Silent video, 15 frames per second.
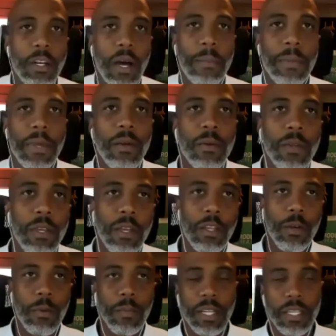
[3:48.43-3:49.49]
and
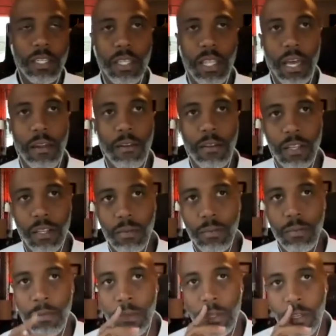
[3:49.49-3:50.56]
you mentioned that
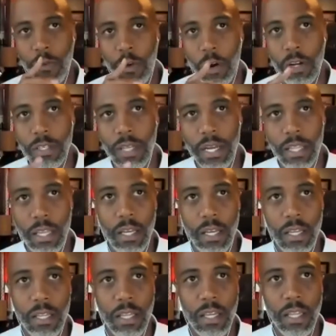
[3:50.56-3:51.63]
as far as like
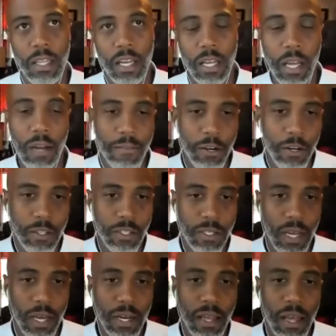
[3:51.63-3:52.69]
the governors
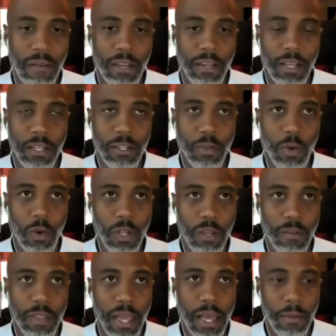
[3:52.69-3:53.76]
kind of having control
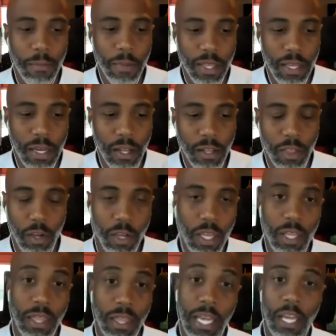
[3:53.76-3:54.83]
of that, but then
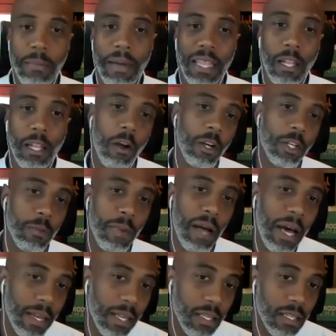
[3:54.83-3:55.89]
thinking about the larger
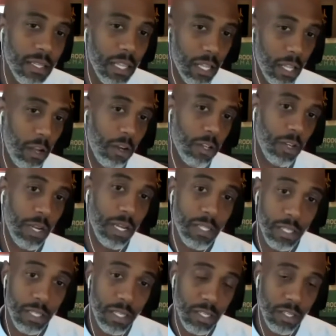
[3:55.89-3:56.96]
bodies and the larger
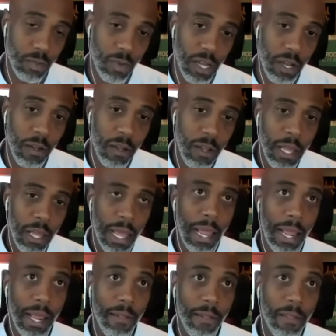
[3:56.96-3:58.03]
entities as well,
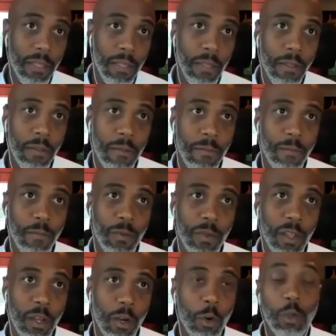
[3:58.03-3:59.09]
and
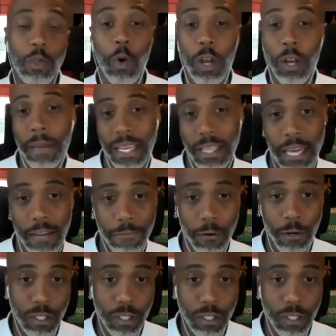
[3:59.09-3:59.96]
who's going to make that first